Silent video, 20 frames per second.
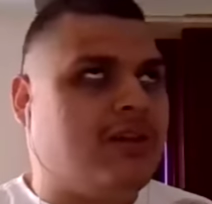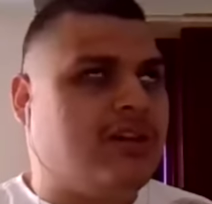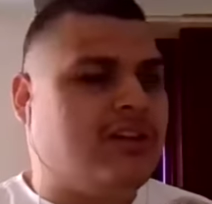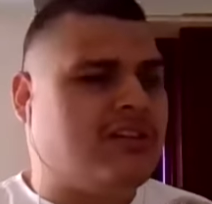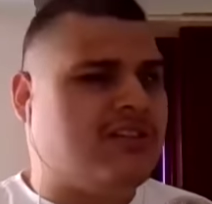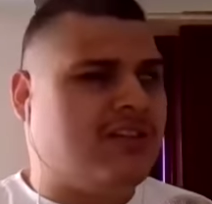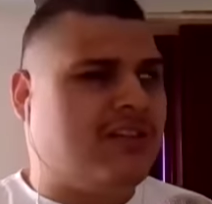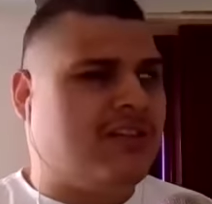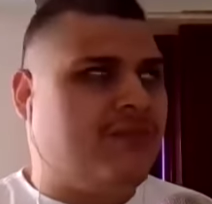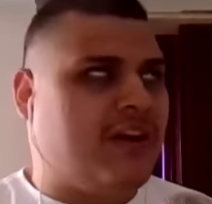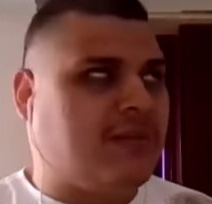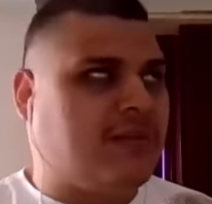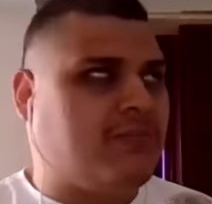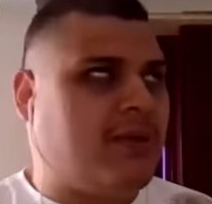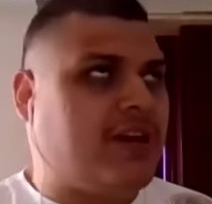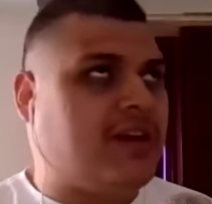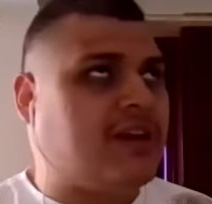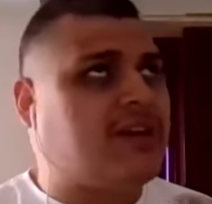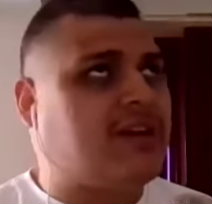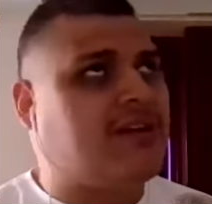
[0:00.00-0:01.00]
It doesn't affect
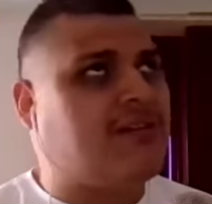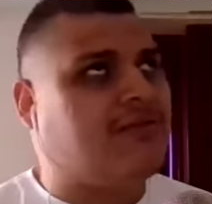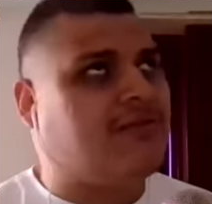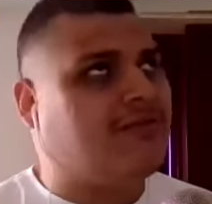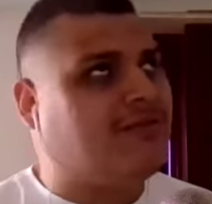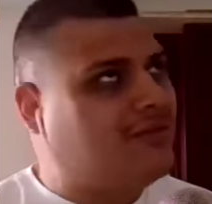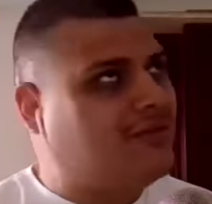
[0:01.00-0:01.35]
my account.